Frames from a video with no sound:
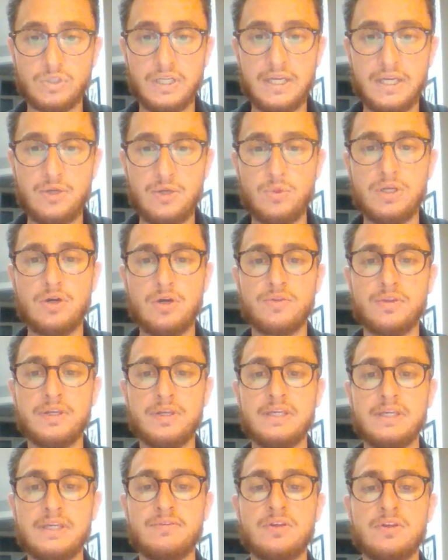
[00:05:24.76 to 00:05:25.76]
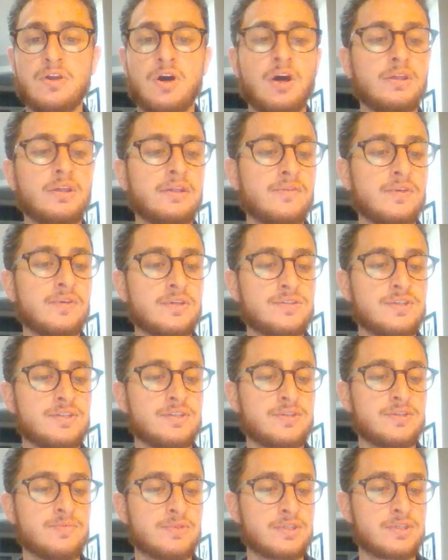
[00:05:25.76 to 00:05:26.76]
And we know that even non-living
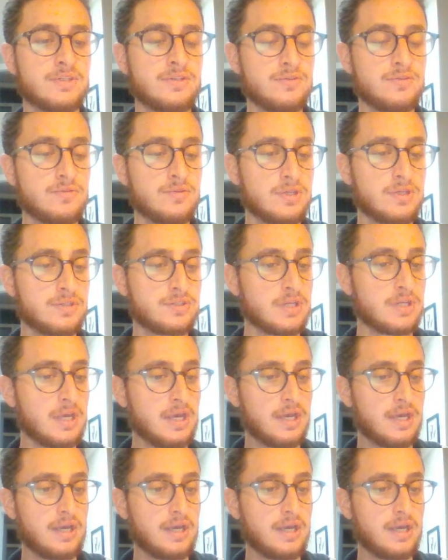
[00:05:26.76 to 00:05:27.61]
systems can do this.